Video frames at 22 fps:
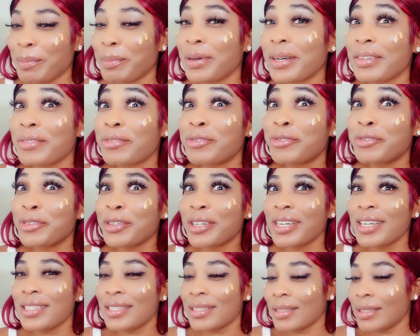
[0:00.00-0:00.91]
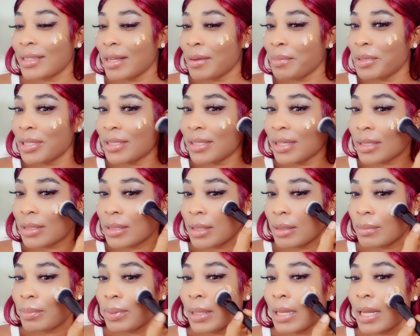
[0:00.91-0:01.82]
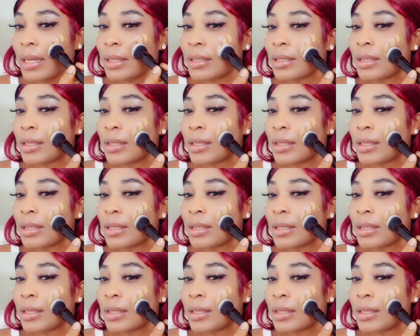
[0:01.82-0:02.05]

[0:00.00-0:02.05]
but first let me just apply